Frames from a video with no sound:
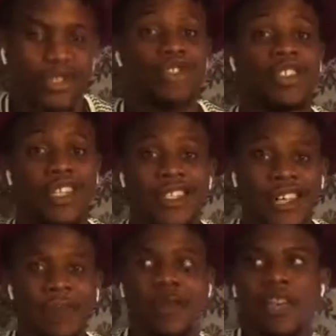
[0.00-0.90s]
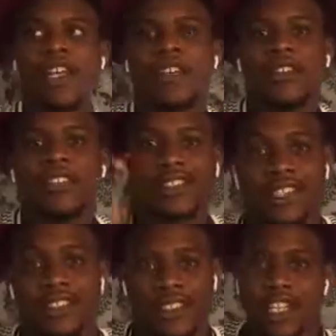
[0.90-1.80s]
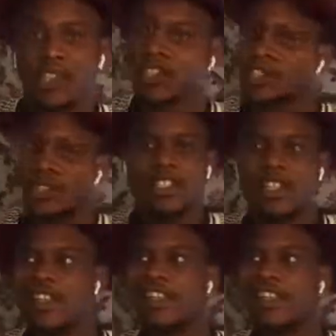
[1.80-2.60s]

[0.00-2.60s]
or you get them on Saturday or Sunday,